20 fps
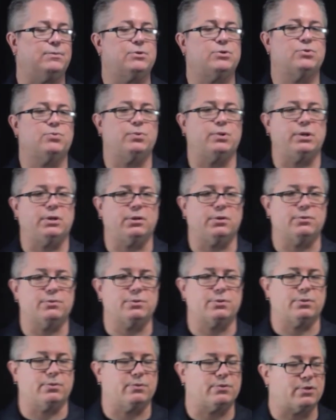which is really
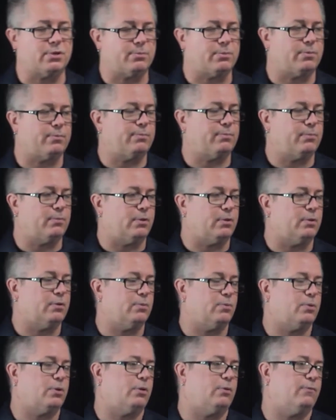close to somewhat
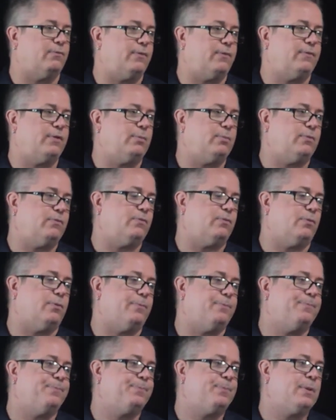115 before.